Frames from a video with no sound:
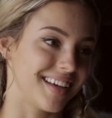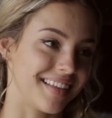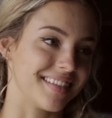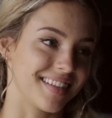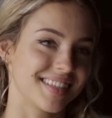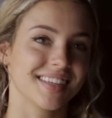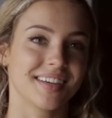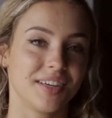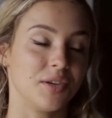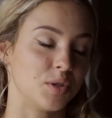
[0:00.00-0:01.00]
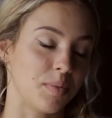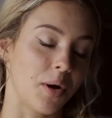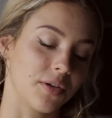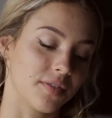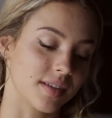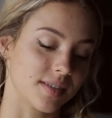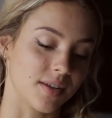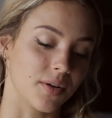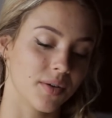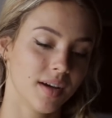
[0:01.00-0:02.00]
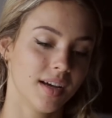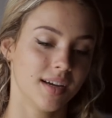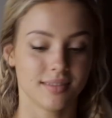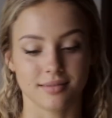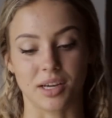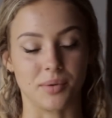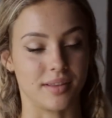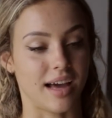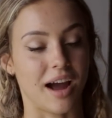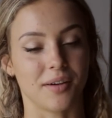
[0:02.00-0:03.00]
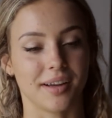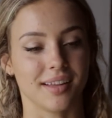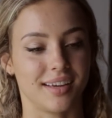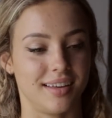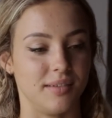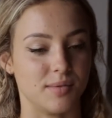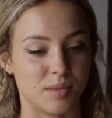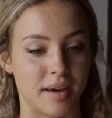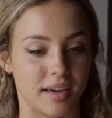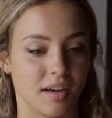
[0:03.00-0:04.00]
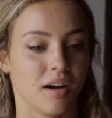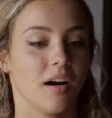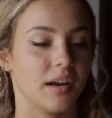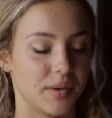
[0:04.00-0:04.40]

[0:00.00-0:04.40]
I think that's, like, a huge part of it. So, like, with that, right, like, he was making art.